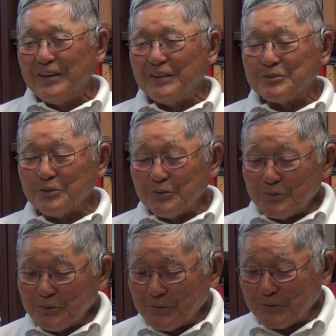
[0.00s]
and
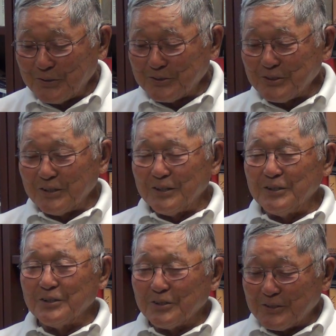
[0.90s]
so this
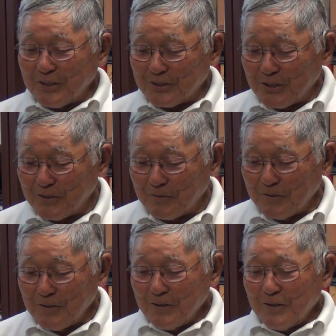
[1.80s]
lady looked at the
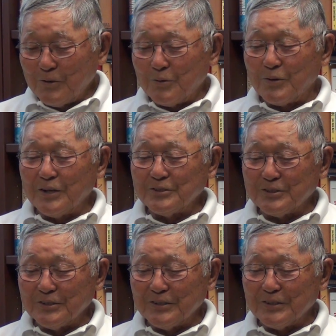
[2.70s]
rice
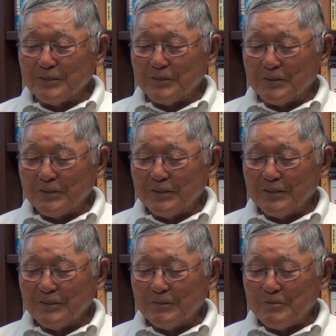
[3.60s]
and
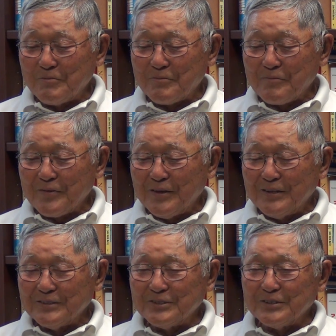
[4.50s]

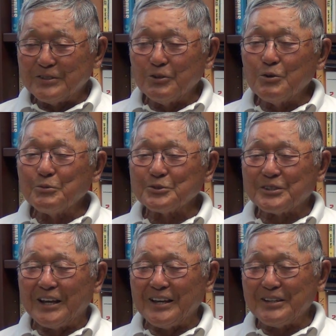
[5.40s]
she almost
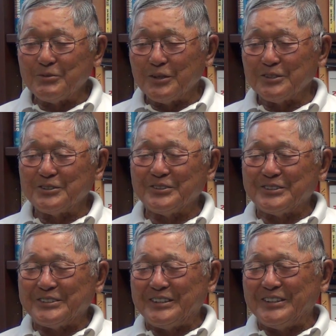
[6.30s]
gagged while she
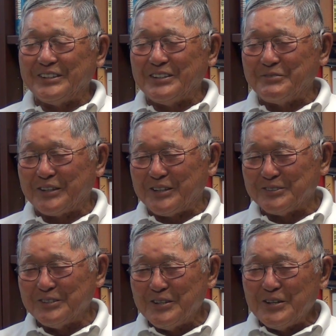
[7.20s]
was eating it
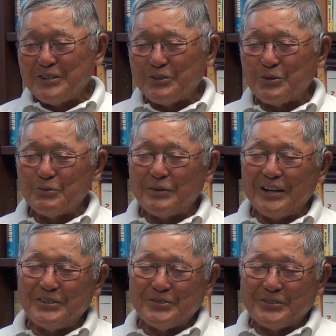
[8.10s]
because her
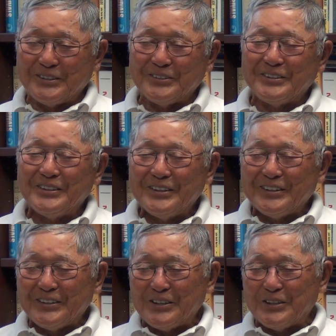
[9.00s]
mind went
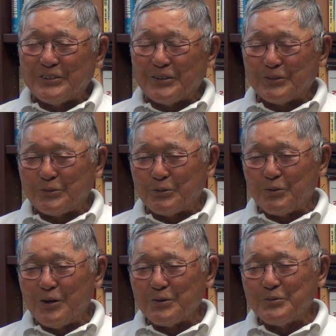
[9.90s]
the
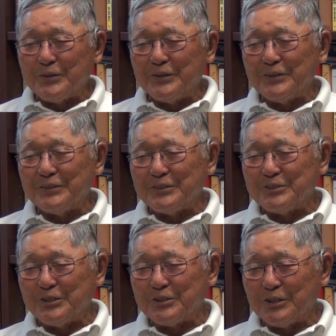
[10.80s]
wrong way, and
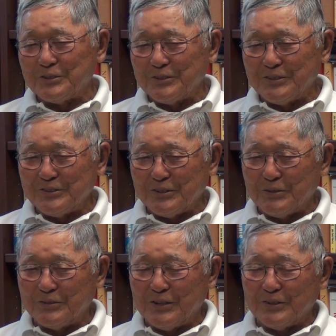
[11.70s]
she thought
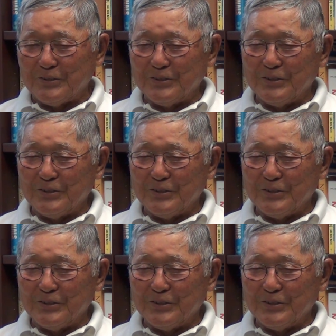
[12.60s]
that